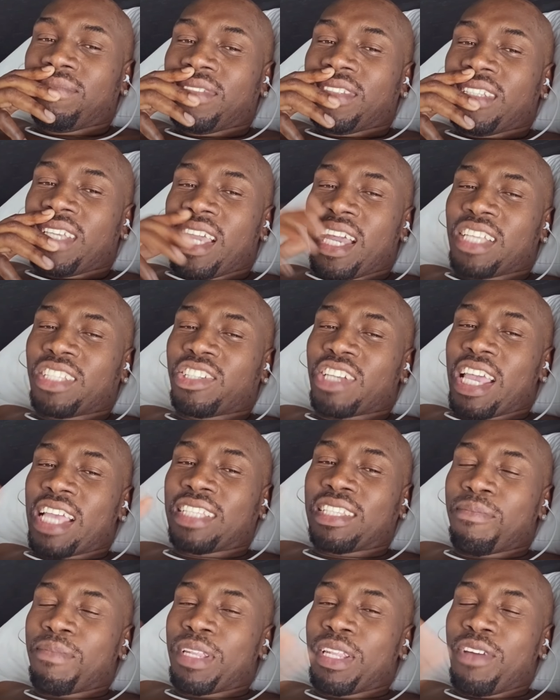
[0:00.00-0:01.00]
You try to
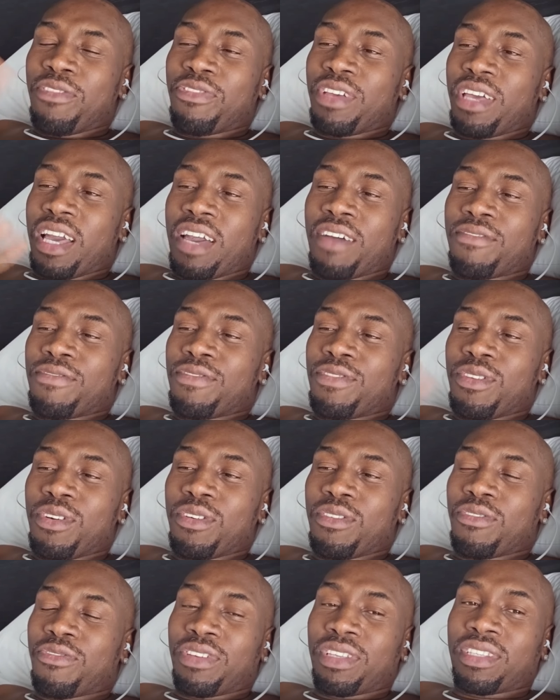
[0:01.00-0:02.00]
say me nothing, I have
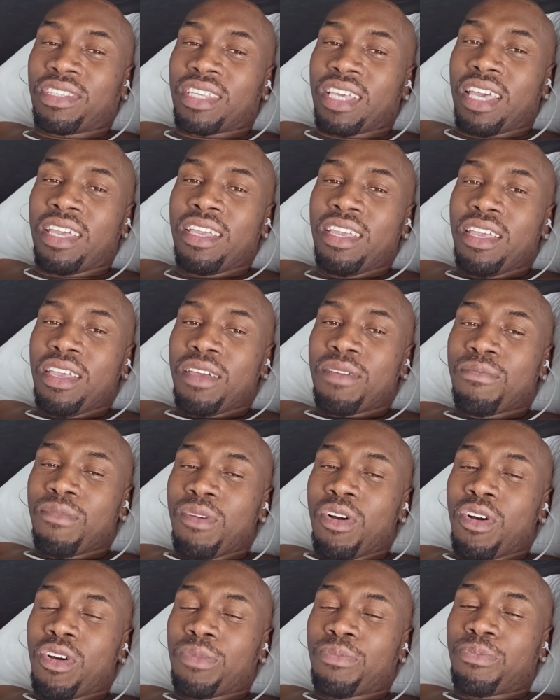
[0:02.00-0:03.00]
nothing to say
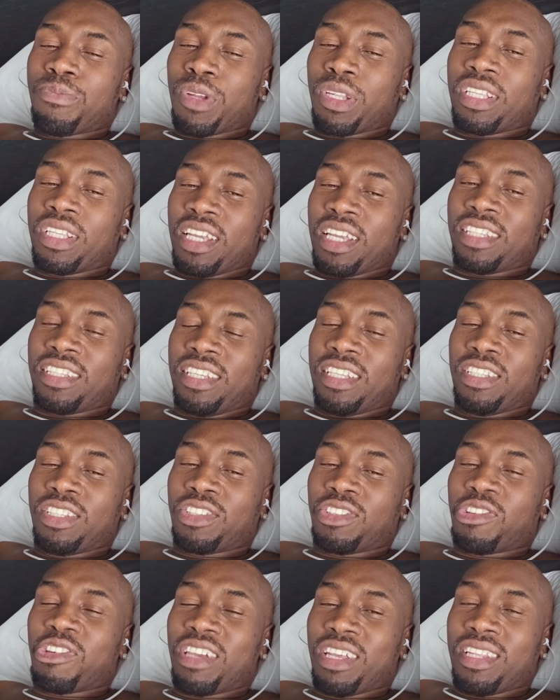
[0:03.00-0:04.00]
but protecting
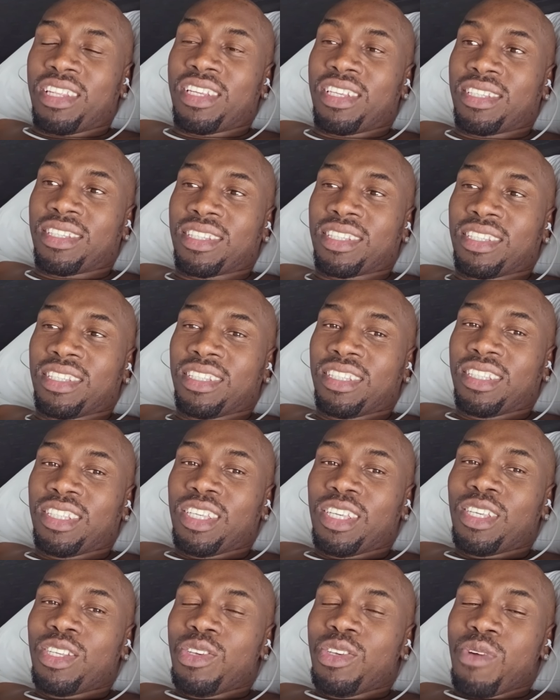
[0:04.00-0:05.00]
straightness.
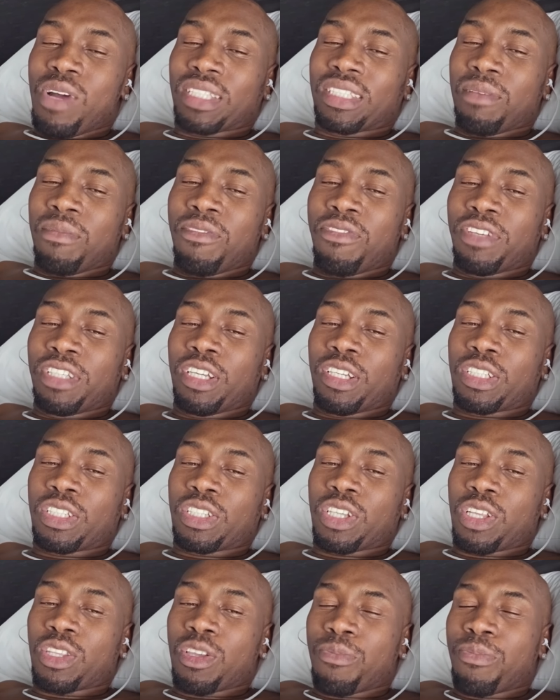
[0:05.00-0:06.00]
You are saying to just shut up